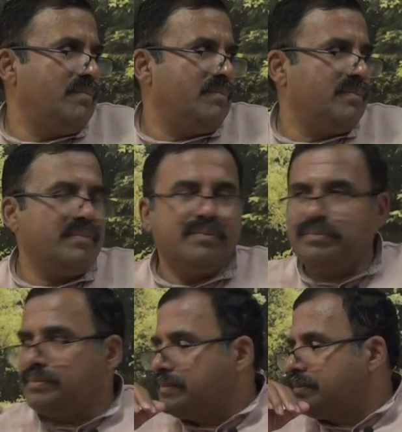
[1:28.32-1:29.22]

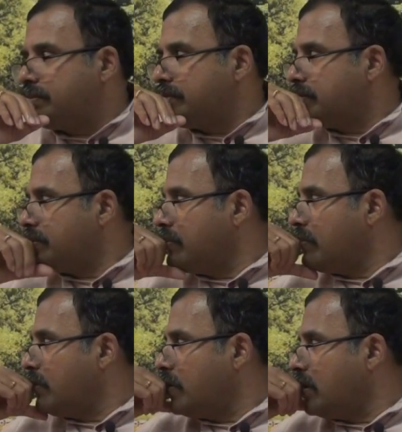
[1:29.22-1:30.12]

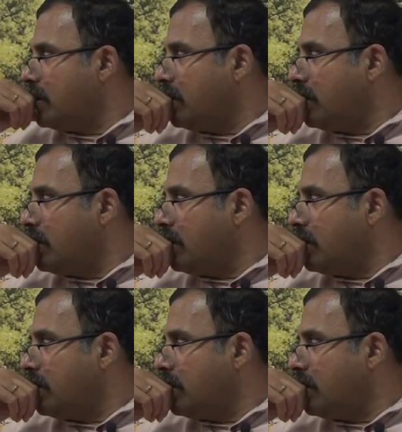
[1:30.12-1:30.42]
No one is speaking in this clip.